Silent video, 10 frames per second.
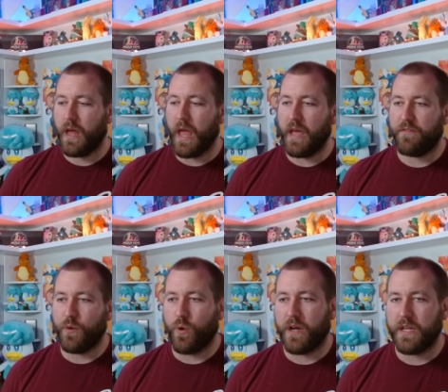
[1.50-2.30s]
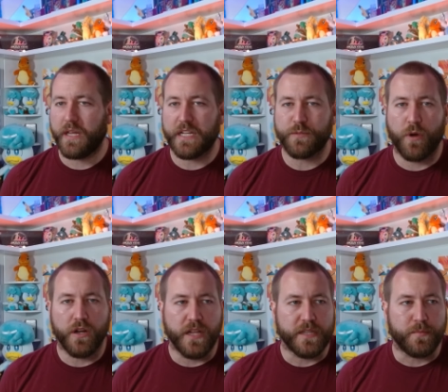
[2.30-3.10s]
Hey everyone, Ketchum All
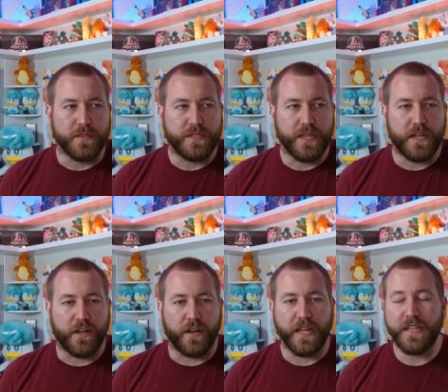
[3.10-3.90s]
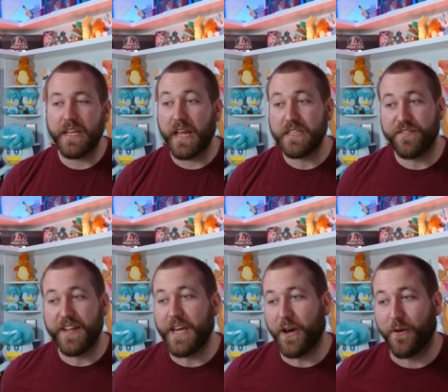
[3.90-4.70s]
Collectibles here. In today's
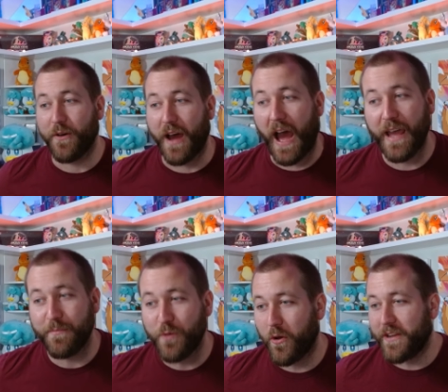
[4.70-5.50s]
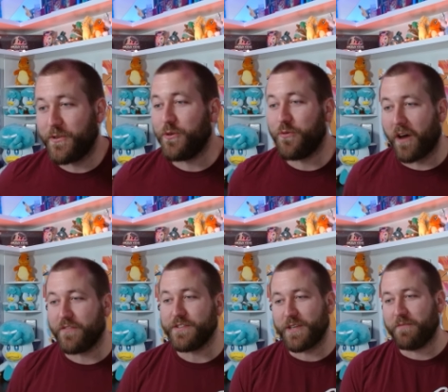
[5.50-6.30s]
video, I am going to
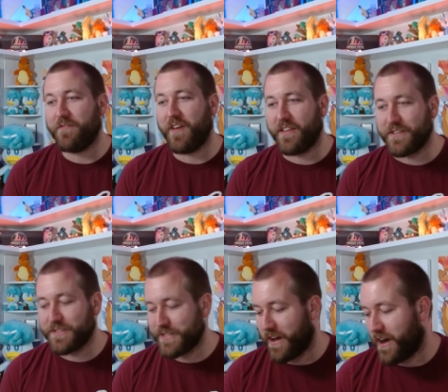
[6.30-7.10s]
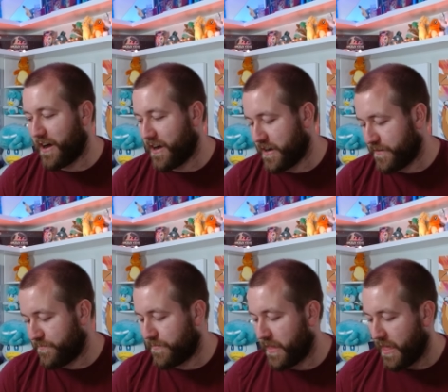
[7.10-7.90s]
ruffle some feathers. Uh,
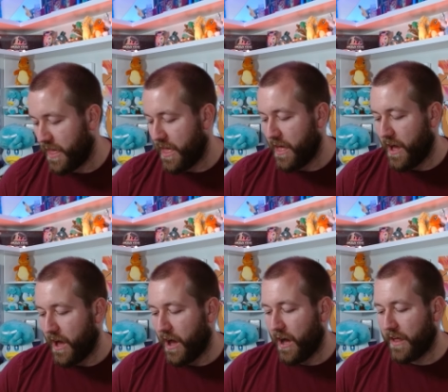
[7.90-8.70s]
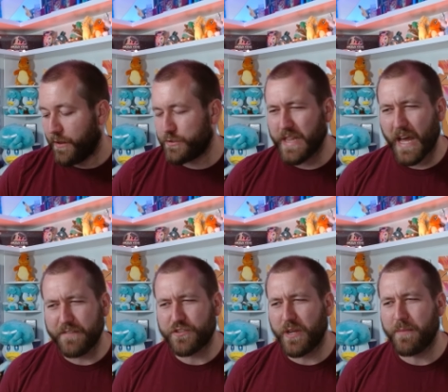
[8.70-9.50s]
there was a
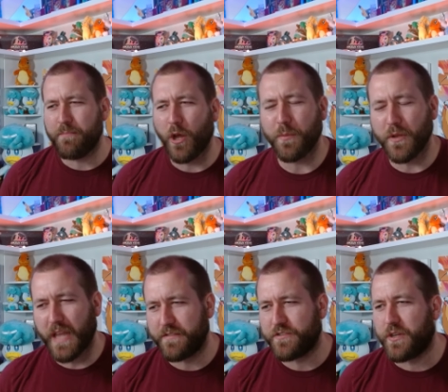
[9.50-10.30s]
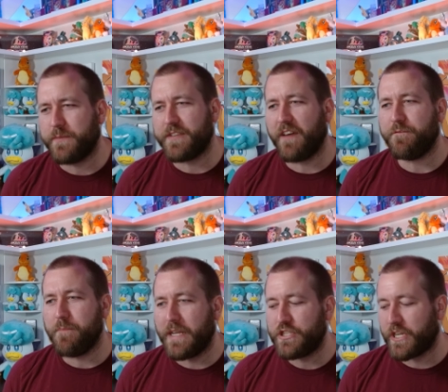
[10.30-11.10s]
live stream, multiple live streams, I've
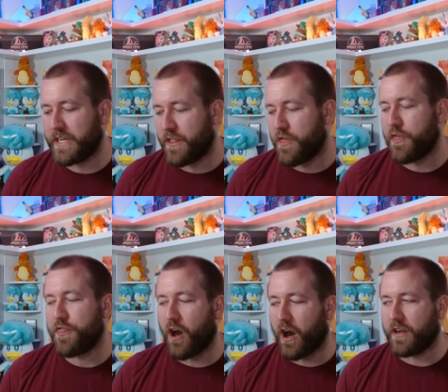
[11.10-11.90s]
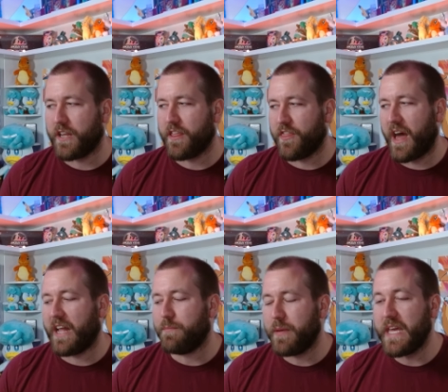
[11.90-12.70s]
mentioned the thought
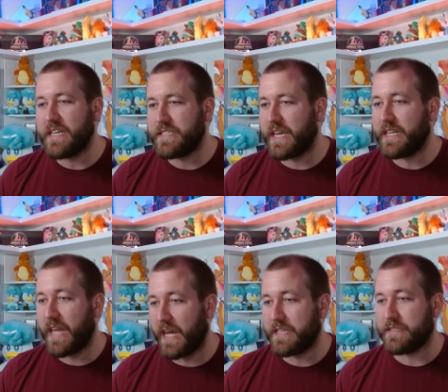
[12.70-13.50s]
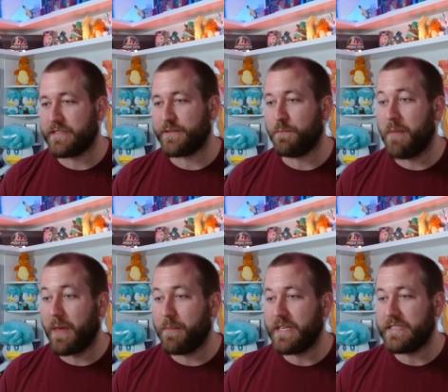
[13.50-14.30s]
that PSA 10s may
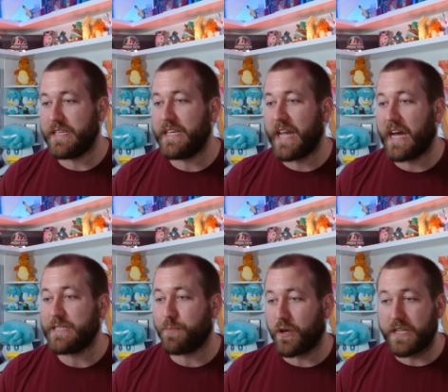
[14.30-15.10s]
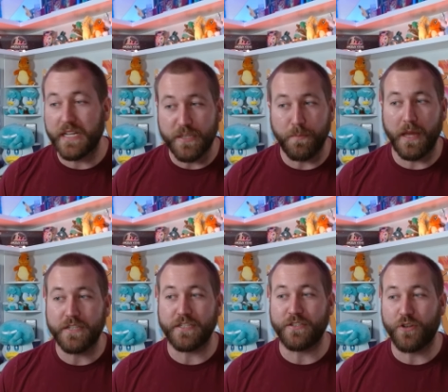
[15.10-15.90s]
be seen as
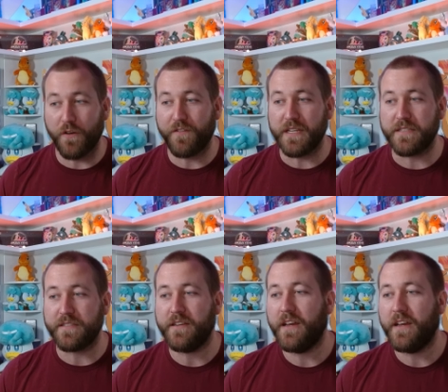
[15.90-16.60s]
participation trophies.